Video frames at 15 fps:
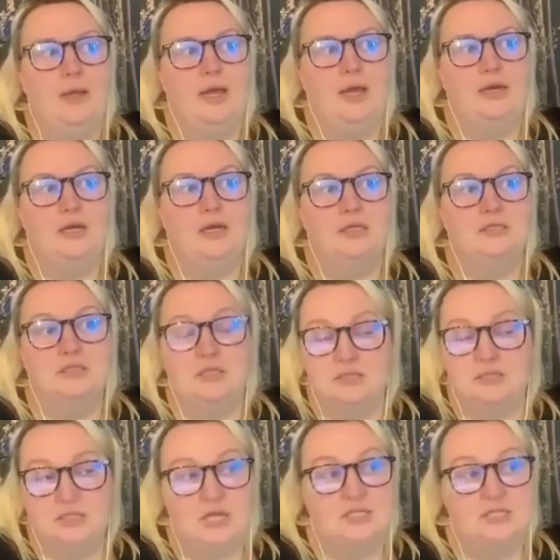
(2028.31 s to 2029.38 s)
And I
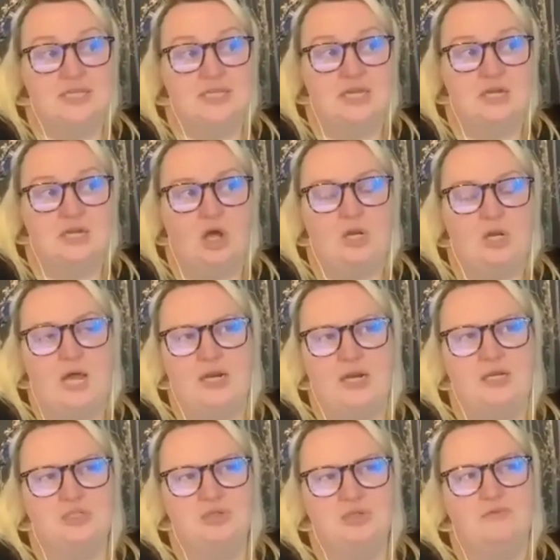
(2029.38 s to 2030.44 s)
just started taking it
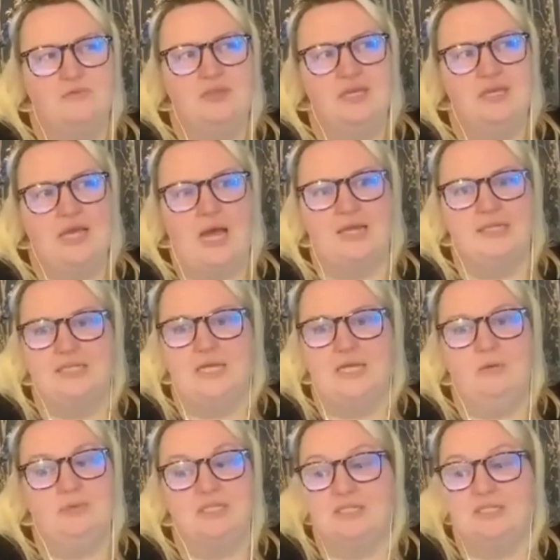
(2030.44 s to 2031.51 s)
online, and sort of the
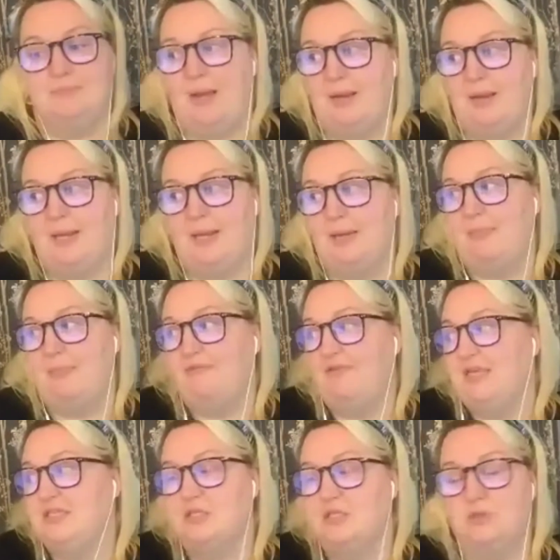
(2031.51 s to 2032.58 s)
idea was smack bang in my
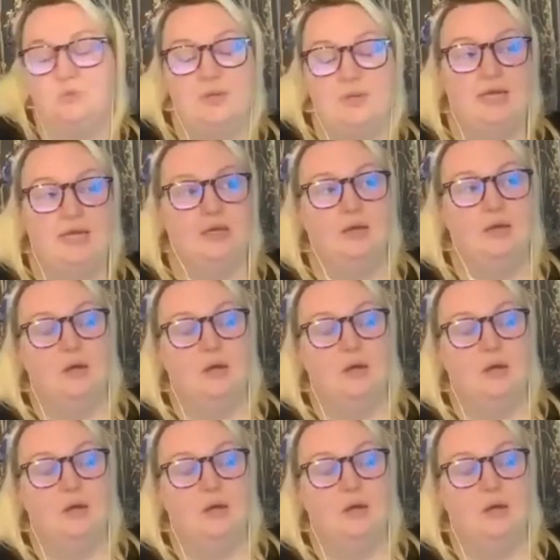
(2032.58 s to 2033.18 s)
face because we're